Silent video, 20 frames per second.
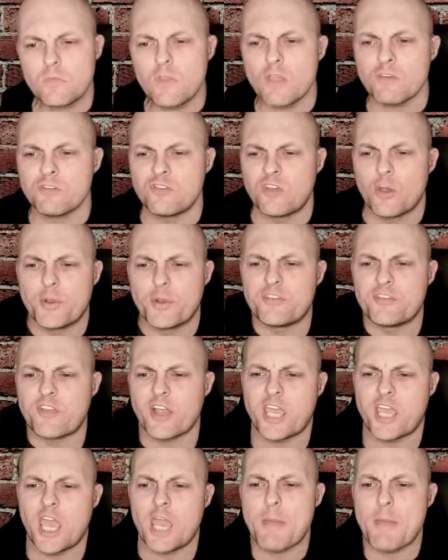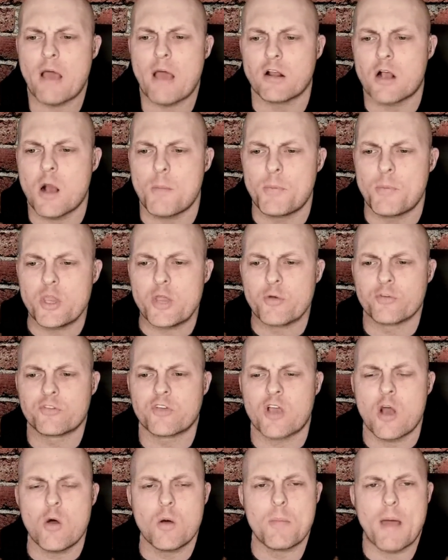series that came out a couple years
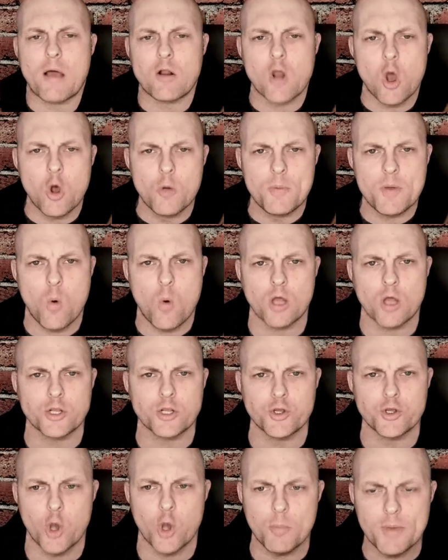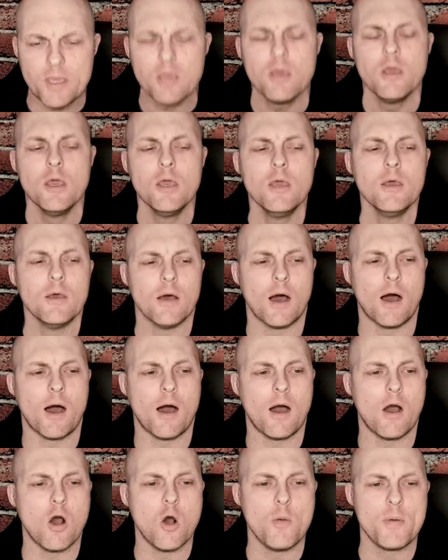ago about Obi-Wan Kenobi.
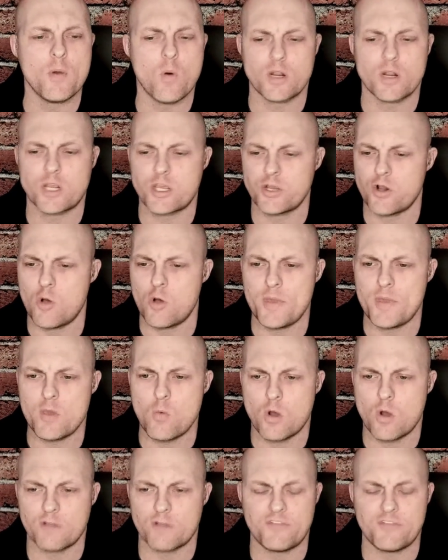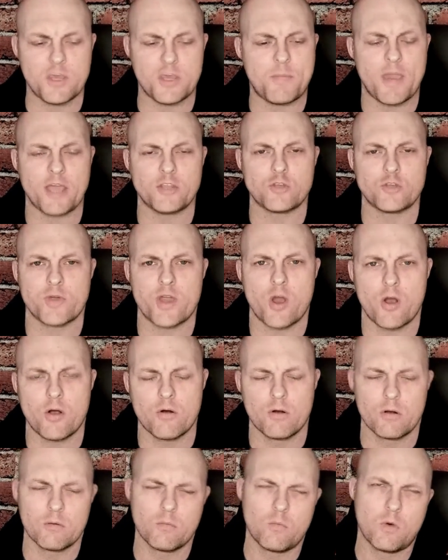Obi-Wan Kenobi, one of
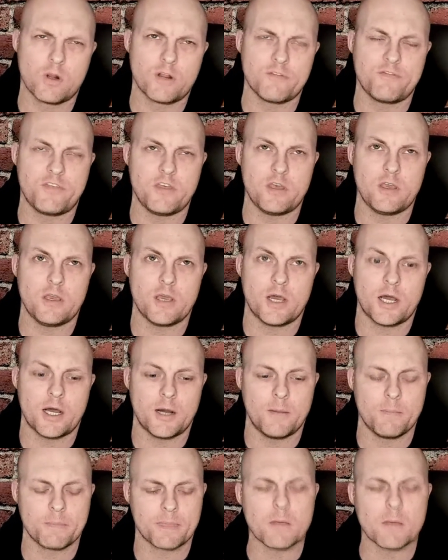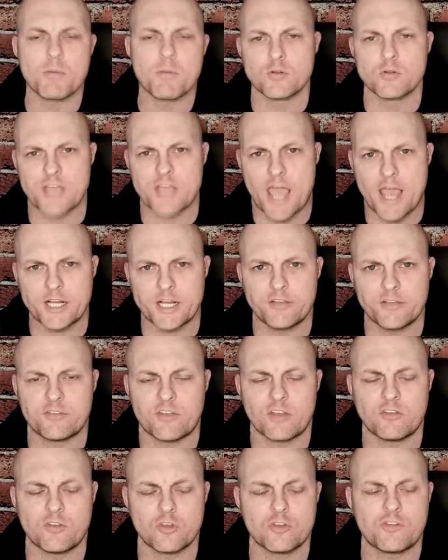the protagonists,
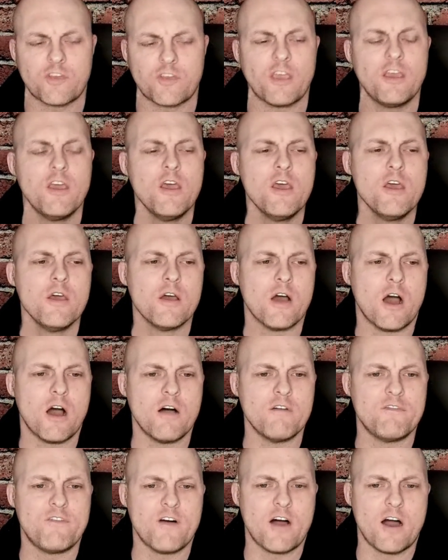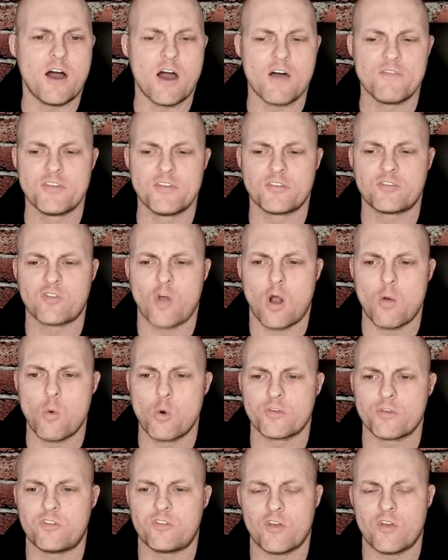I should say, of the Star
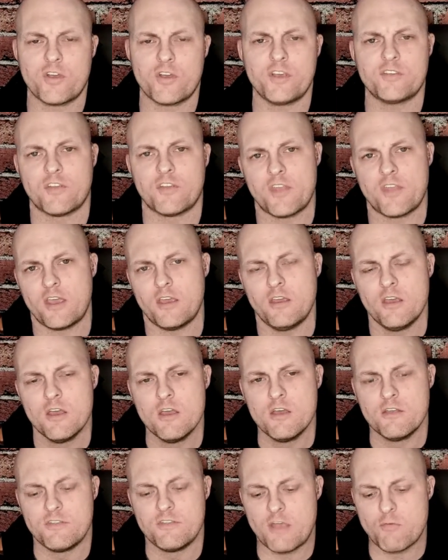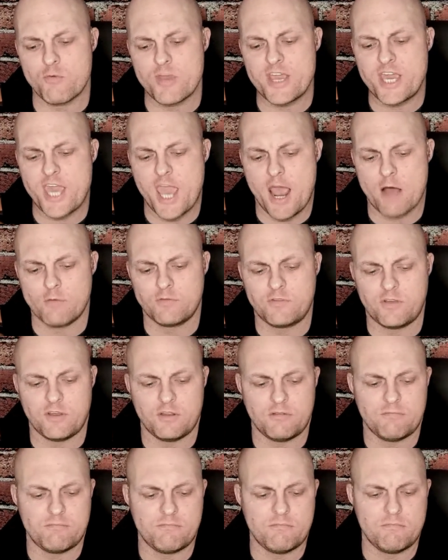Wars series, and they
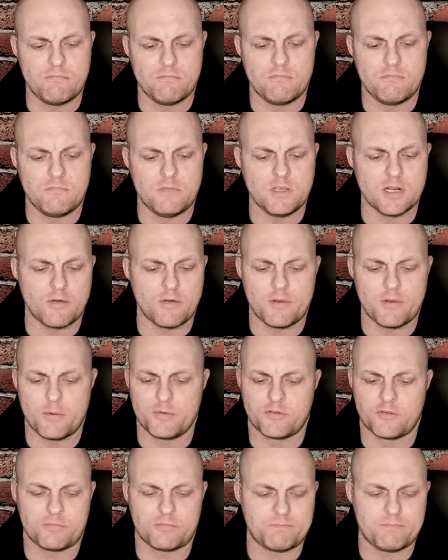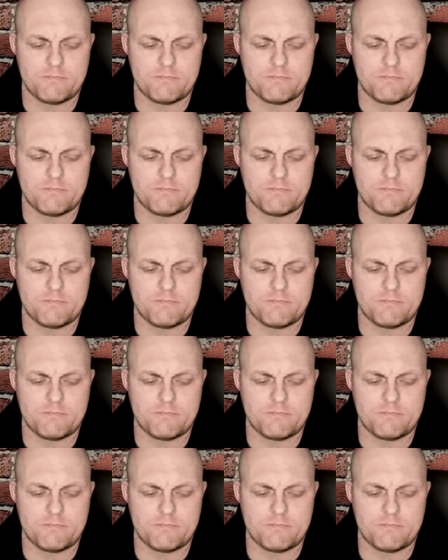recounted, there was